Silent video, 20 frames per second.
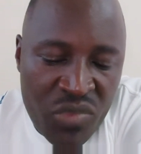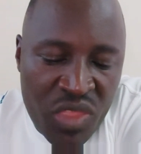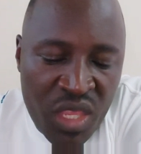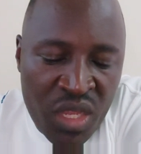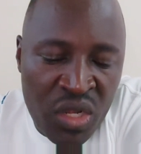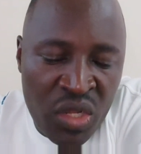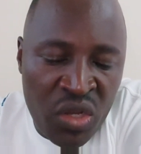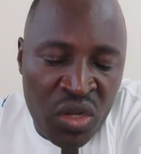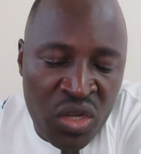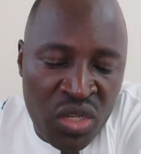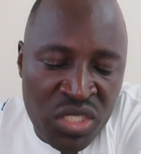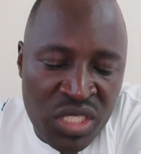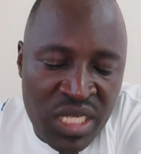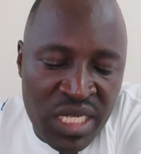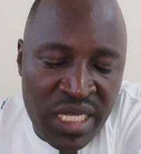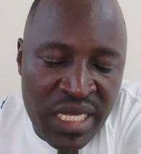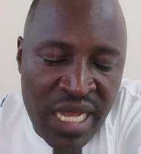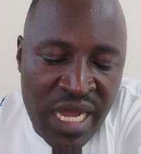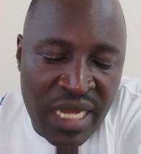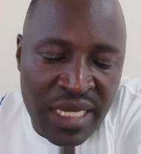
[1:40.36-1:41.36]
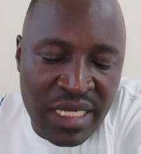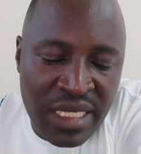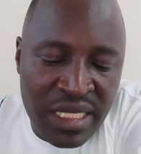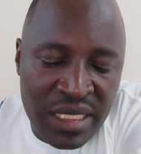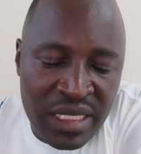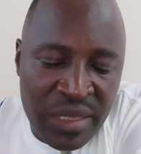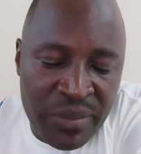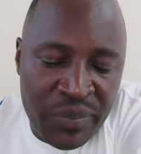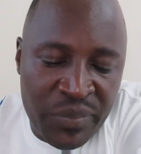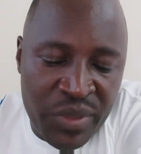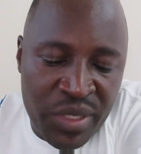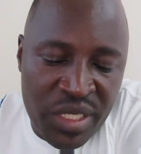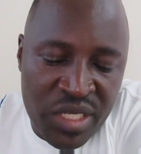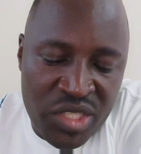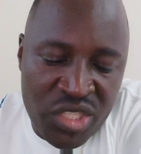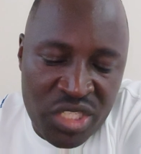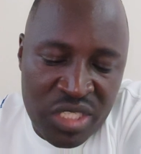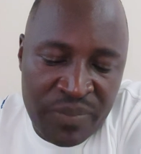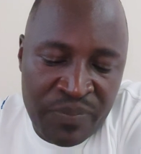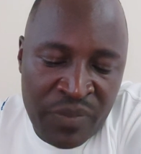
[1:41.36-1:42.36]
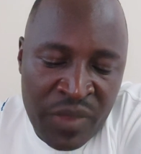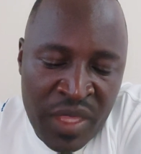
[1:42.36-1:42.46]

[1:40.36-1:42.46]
laws regarding the priests